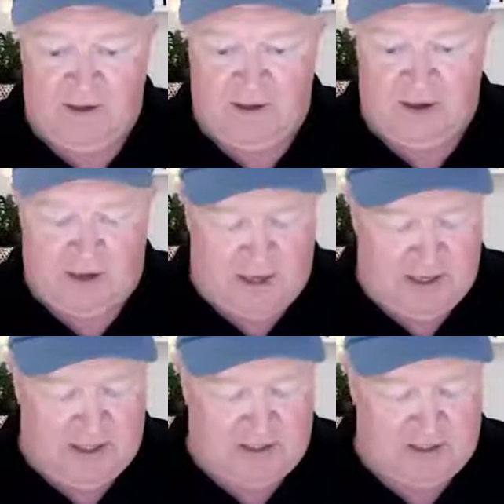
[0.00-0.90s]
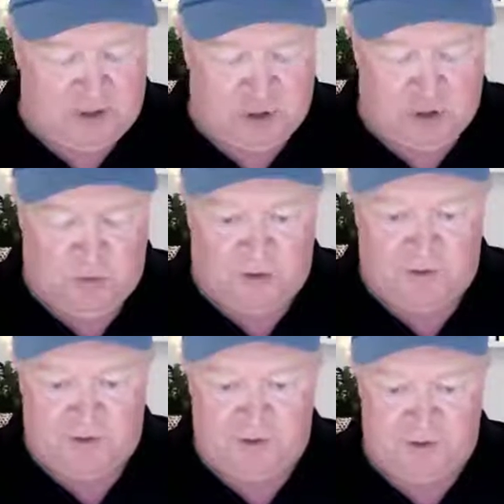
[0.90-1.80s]
and
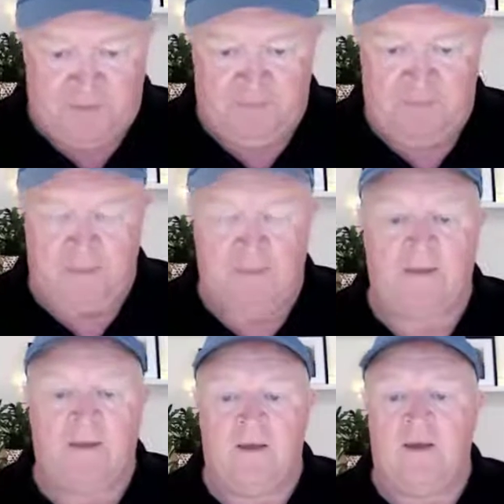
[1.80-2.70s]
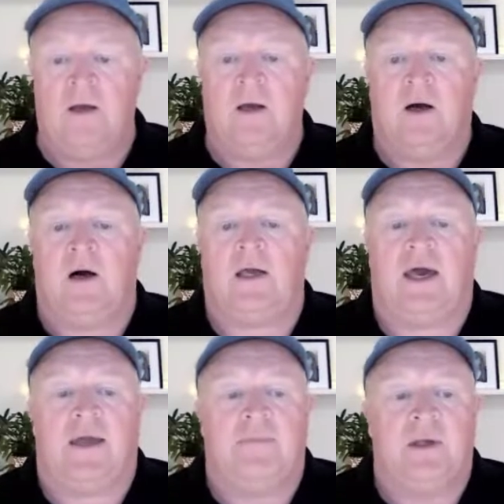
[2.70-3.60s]
200.
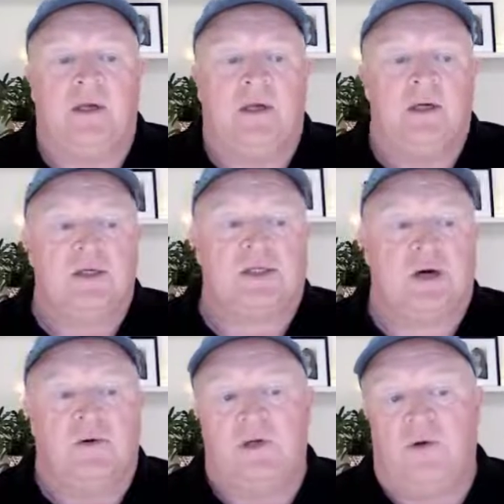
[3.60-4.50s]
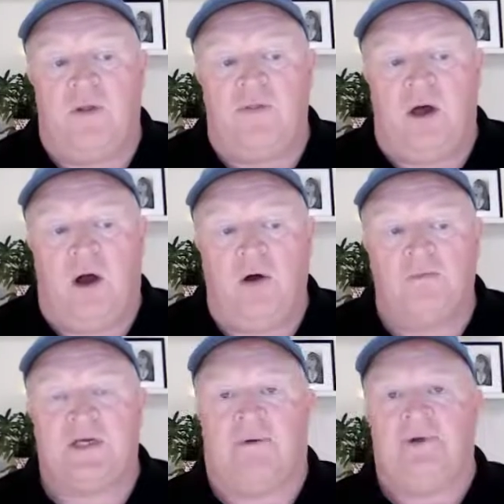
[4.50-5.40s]
Okay. So you're on the Home
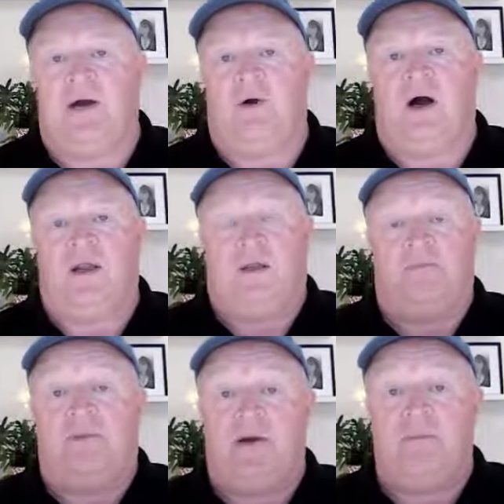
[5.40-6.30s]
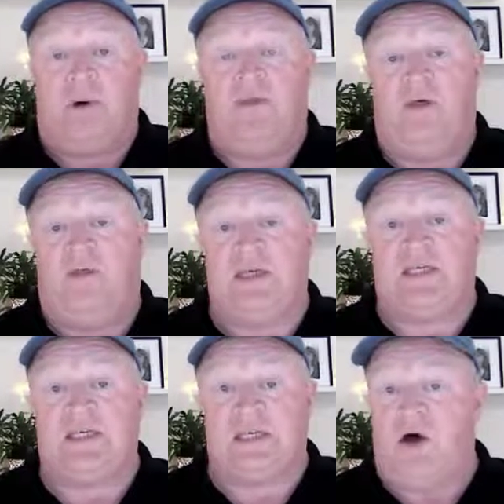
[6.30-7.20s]
tab. Now, bear in mind that this
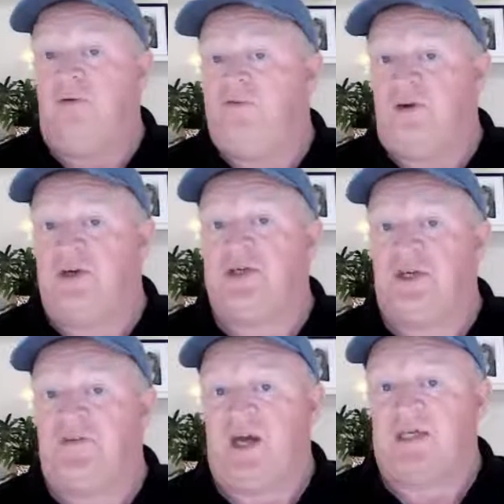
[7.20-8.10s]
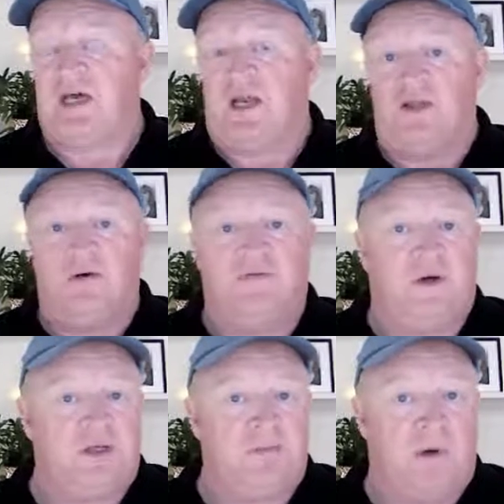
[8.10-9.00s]
is an old version of Excel and your
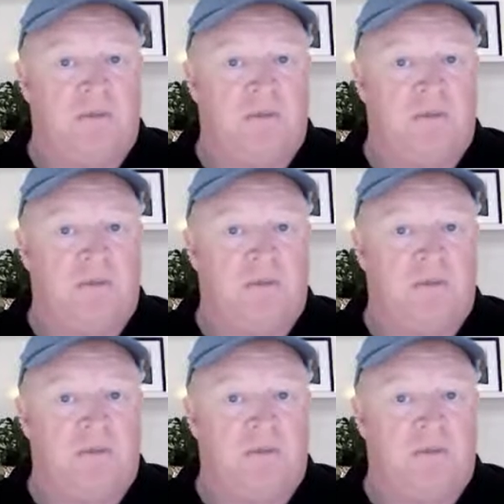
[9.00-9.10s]
version might be